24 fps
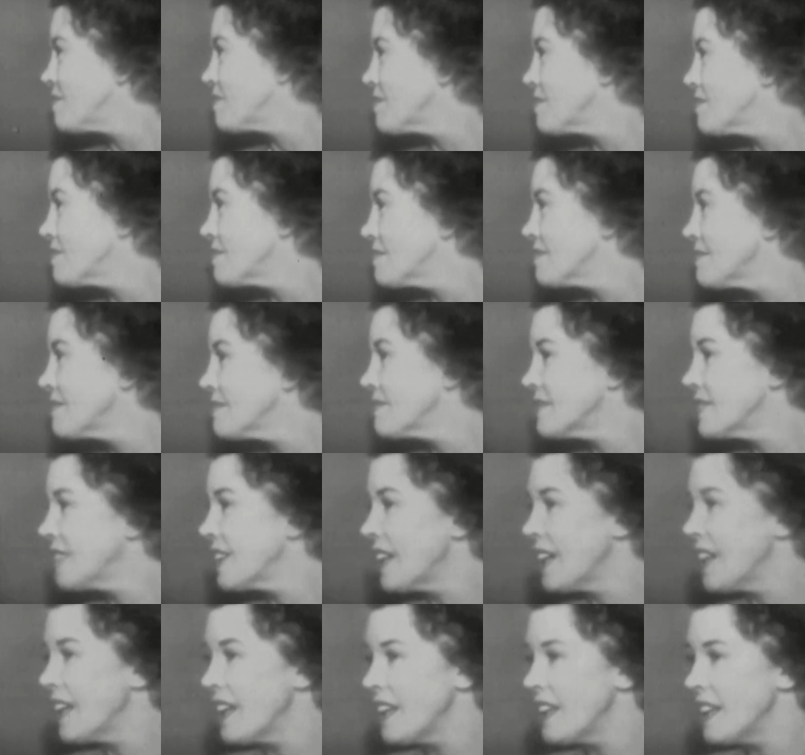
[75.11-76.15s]
then. I mean, it's
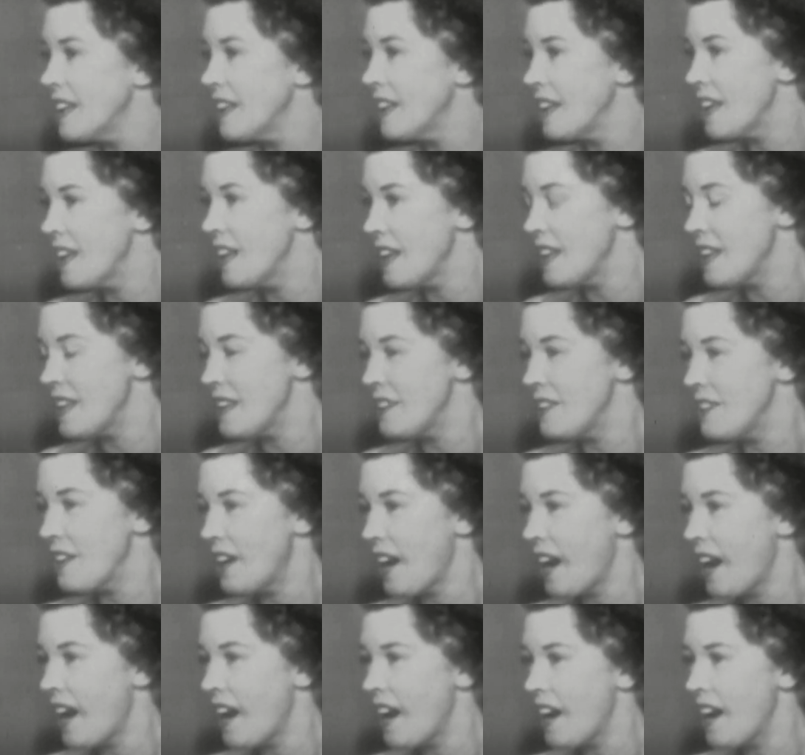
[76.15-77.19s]

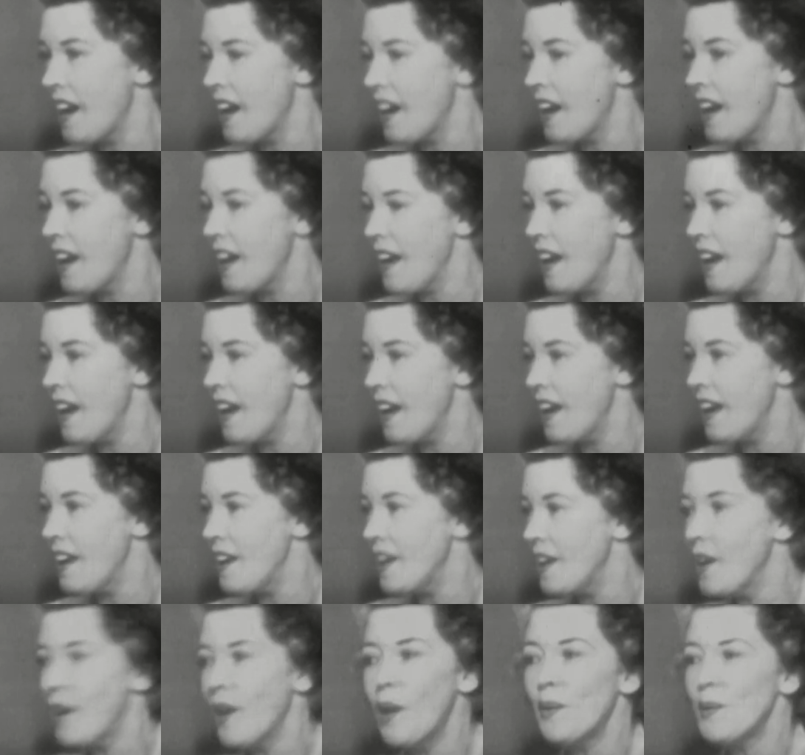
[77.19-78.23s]
not the real commencement
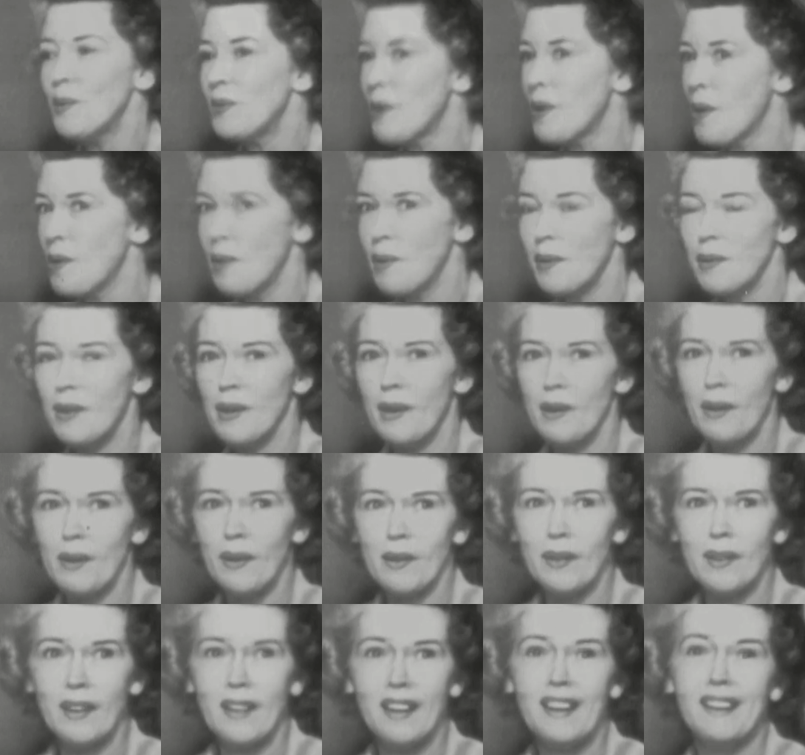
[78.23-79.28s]
and not the graduation
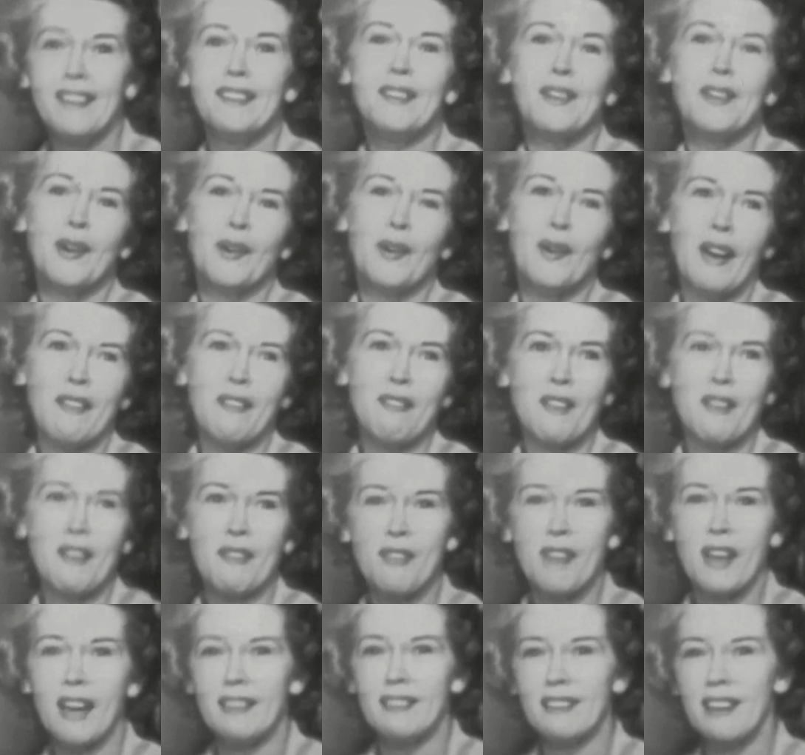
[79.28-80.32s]
exercise. No, I think
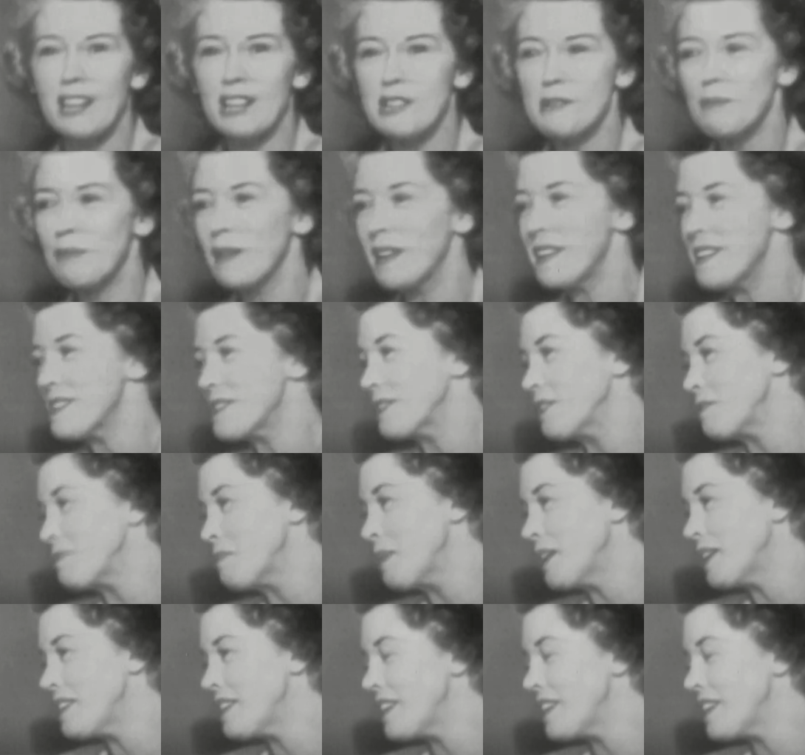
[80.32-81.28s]
that takes place on Monday.